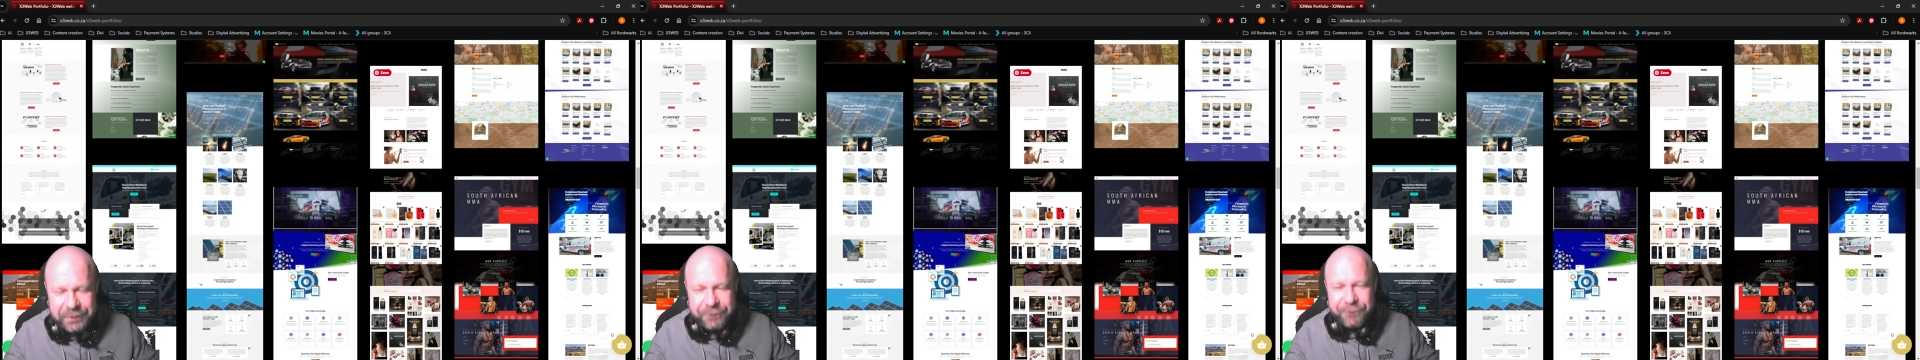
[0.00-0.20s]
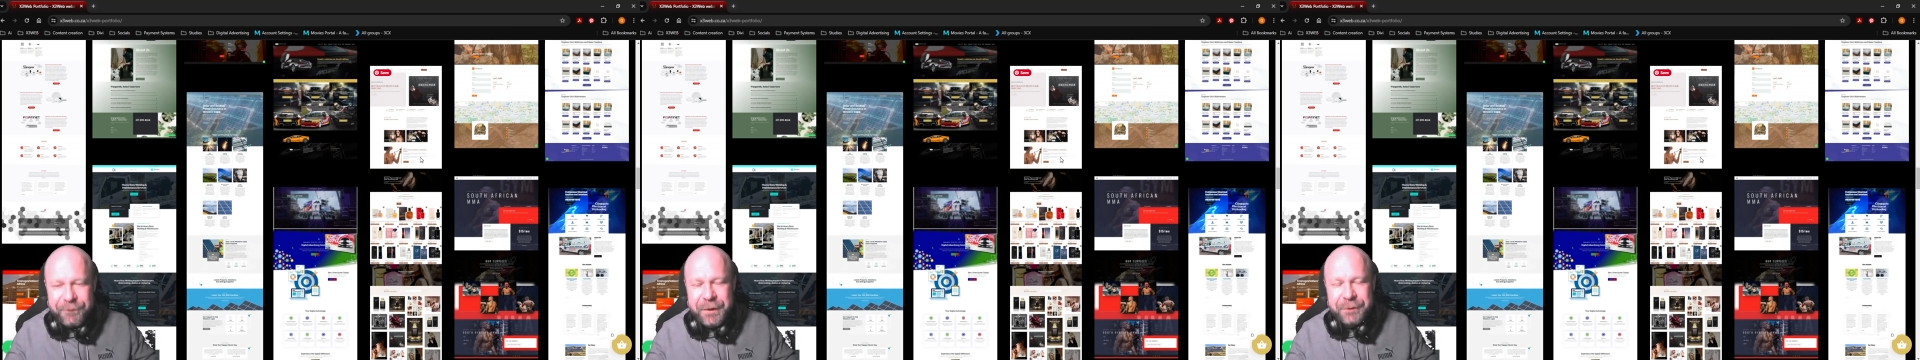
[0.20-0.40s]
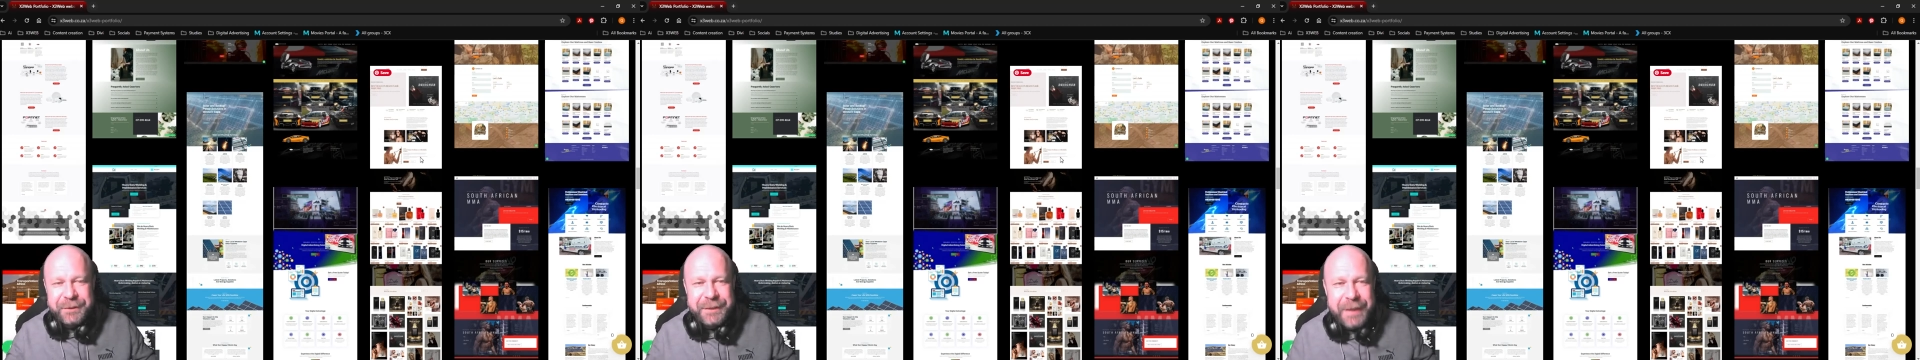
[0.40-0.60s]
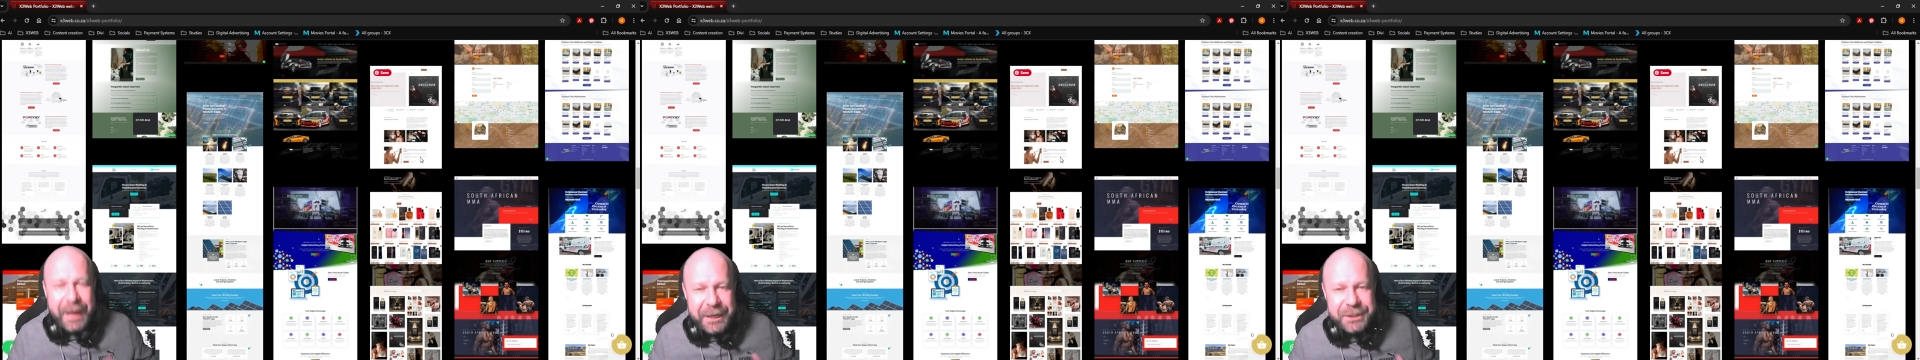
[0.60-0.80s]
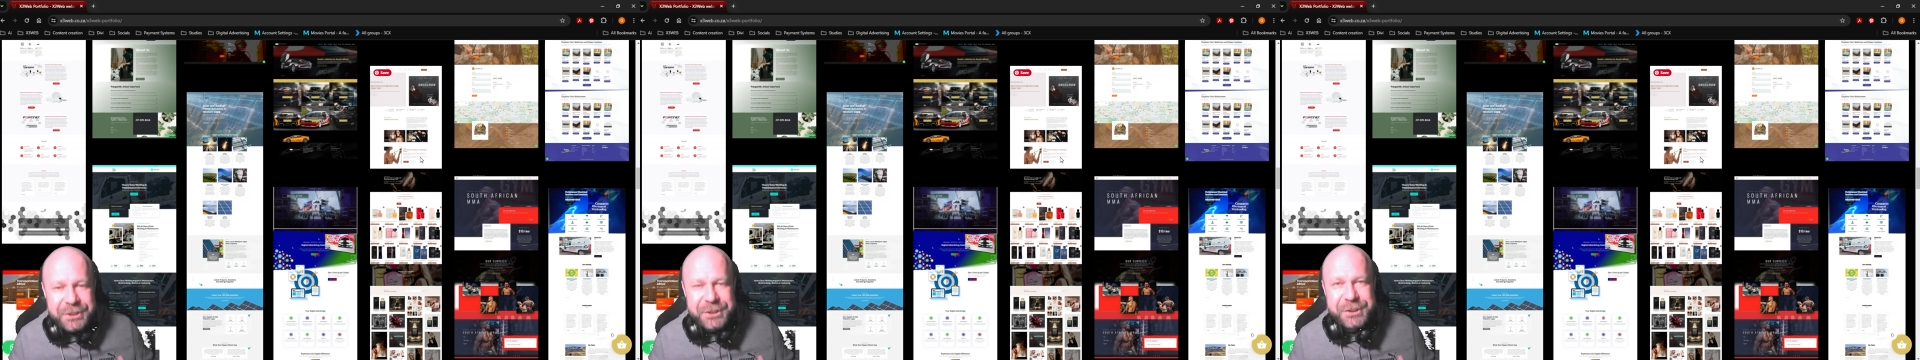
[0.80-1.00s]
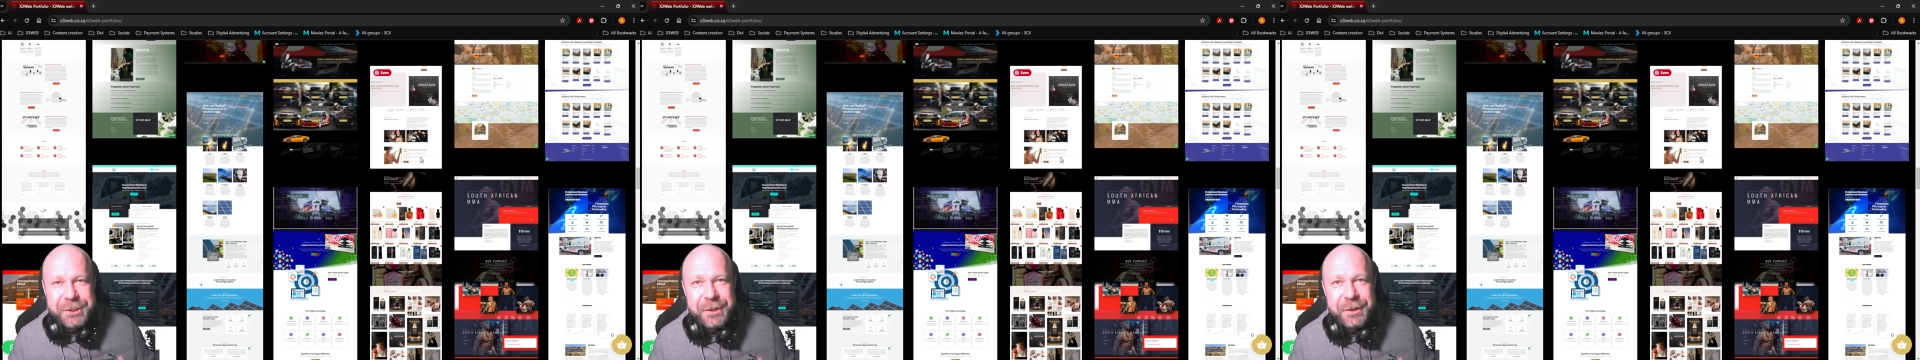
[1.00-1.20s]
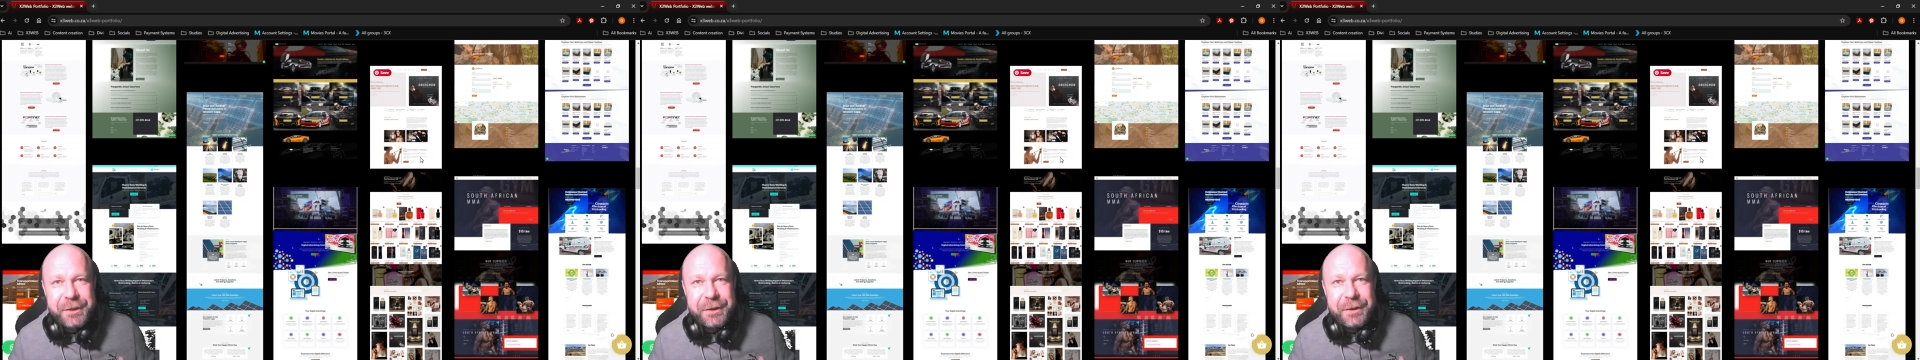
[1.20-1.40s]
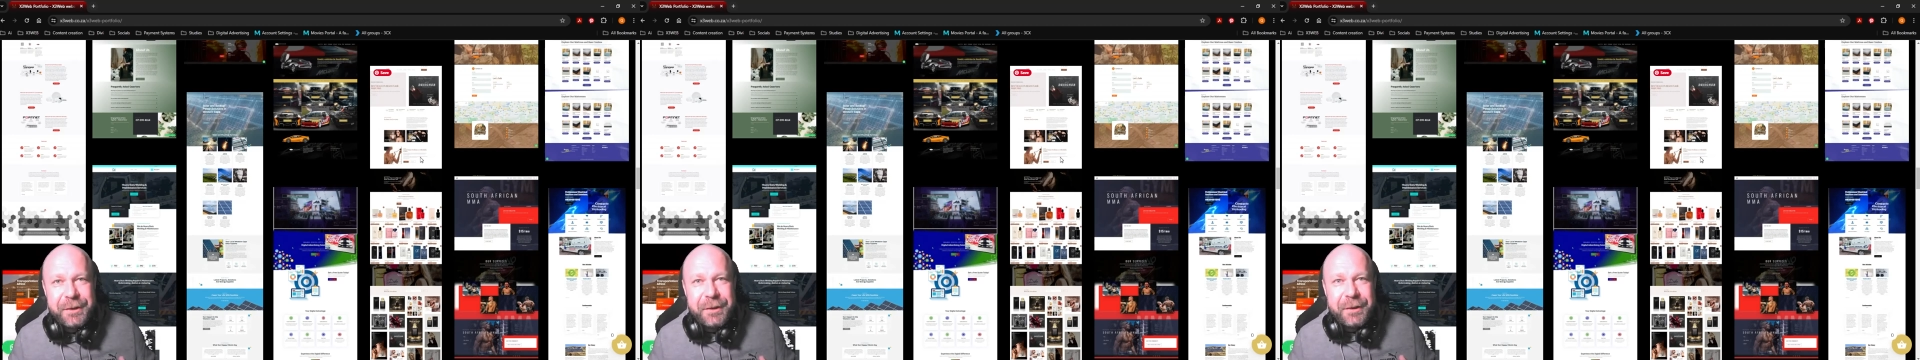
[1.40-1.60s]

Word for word: the foundation